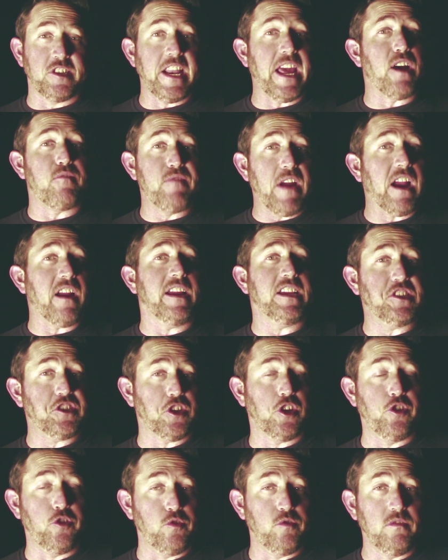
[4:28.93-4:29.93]
Now, very
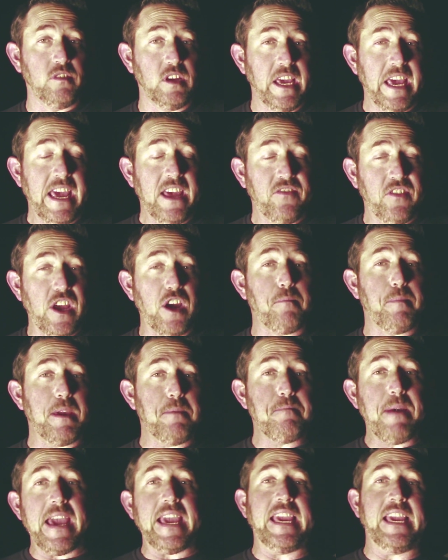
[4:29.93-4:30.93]
soon, they'll be
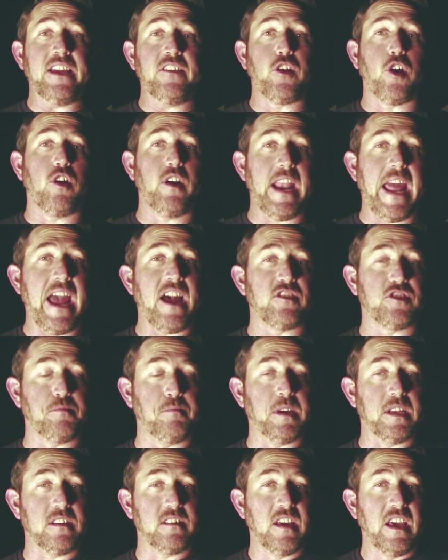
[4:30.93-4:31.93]
making their
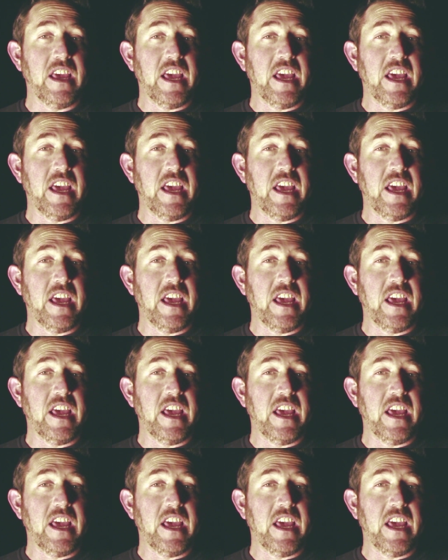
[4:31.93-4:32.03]
announcement